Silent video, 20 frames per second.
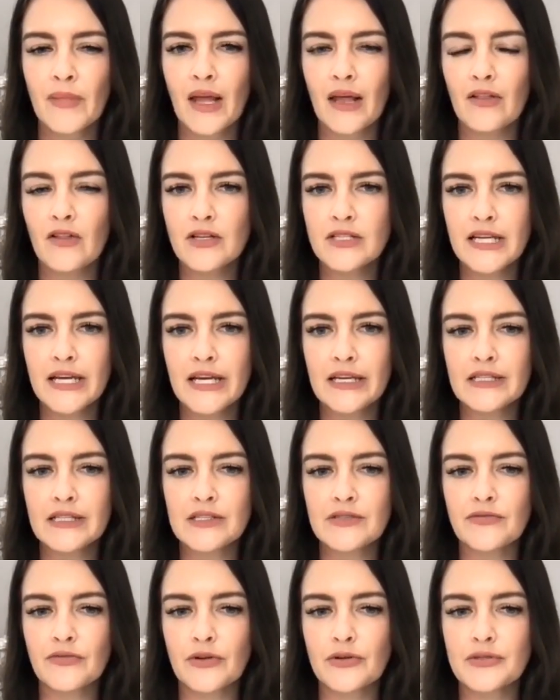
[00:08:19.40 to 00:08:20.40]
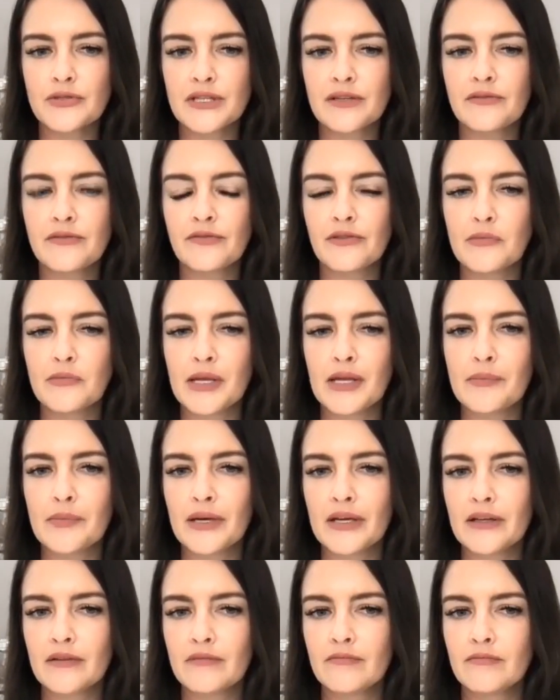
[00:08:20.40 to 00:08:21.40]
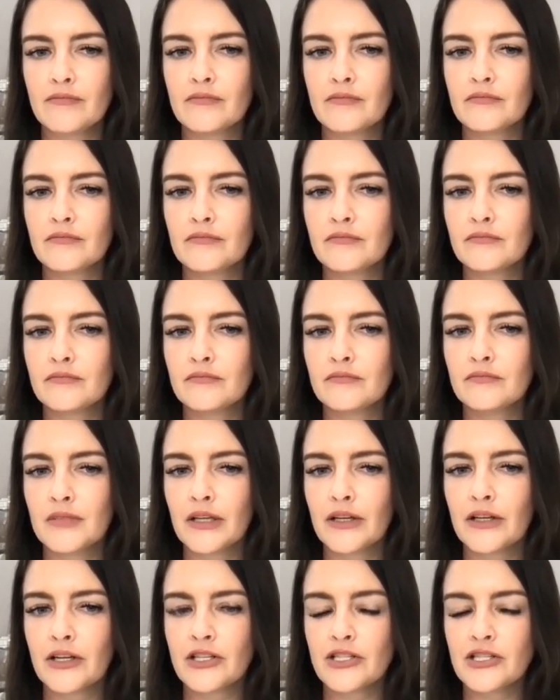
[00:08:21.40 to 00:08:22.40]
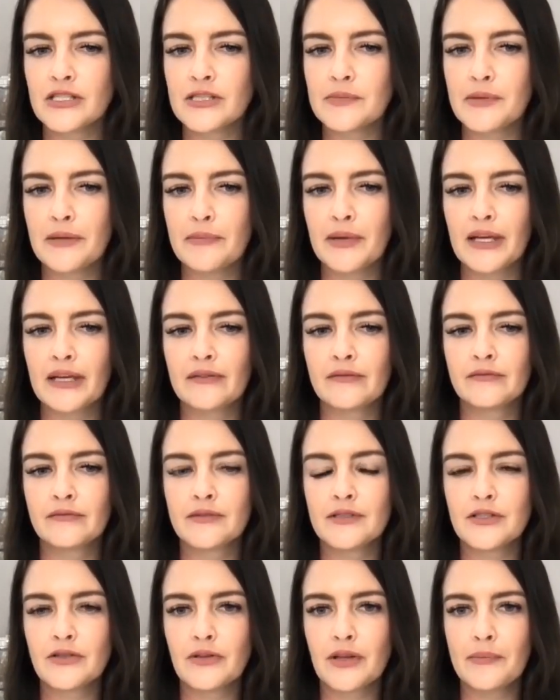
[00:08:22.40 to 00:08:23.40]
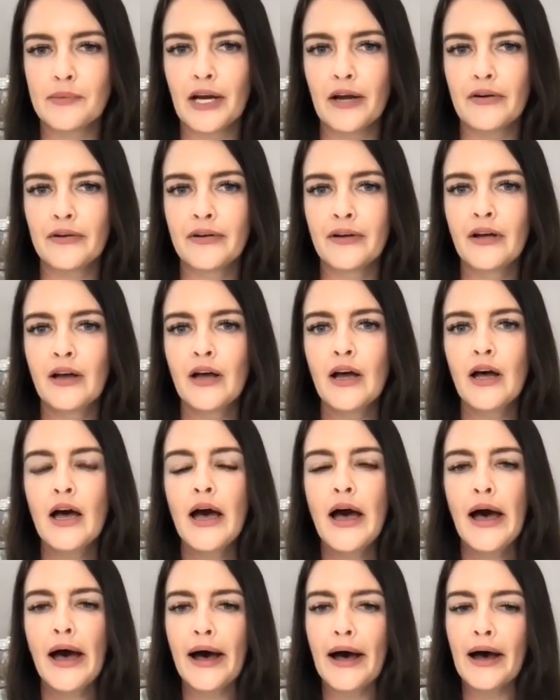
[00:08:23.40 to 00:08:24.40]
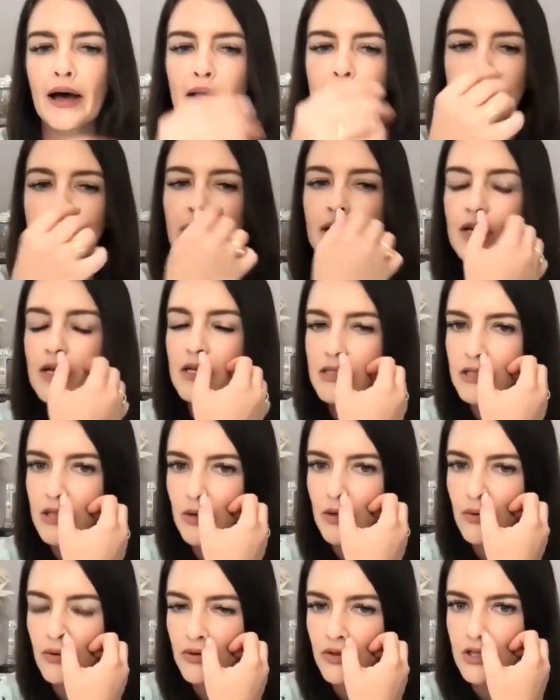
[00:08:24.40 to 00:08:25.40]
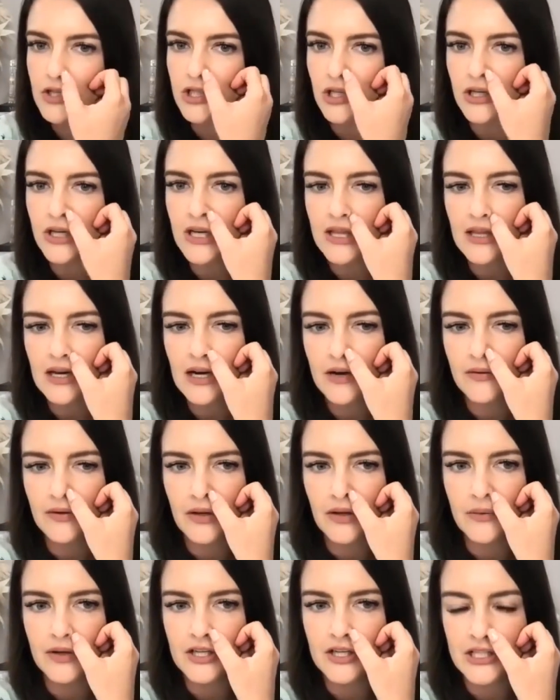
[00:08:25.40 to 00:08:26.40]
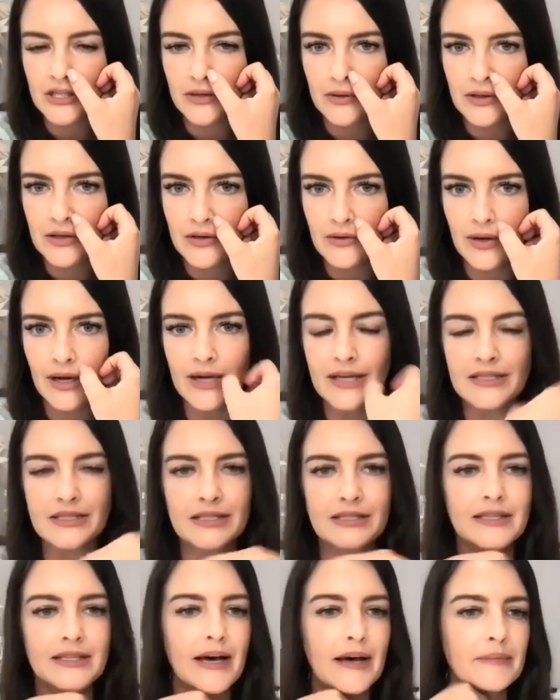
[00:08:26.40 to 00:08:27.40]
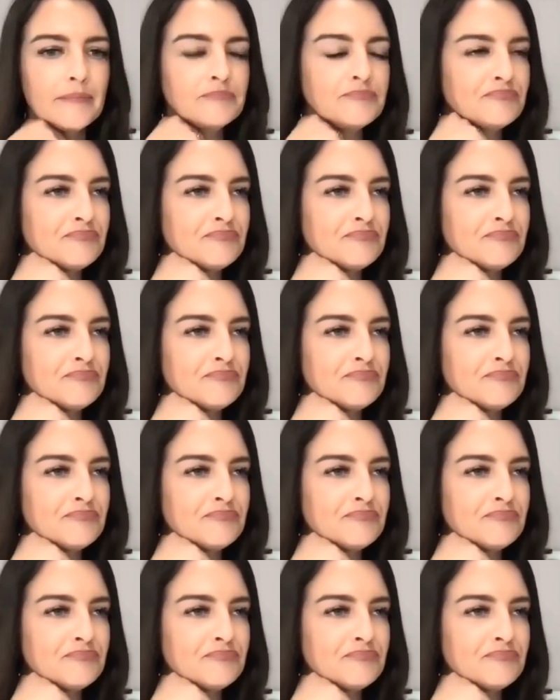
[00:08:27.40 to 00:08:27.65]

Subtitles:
Looks like it's frozen for me, but that could just be me. So let me know. So the journey that I really want to share with you guys is that,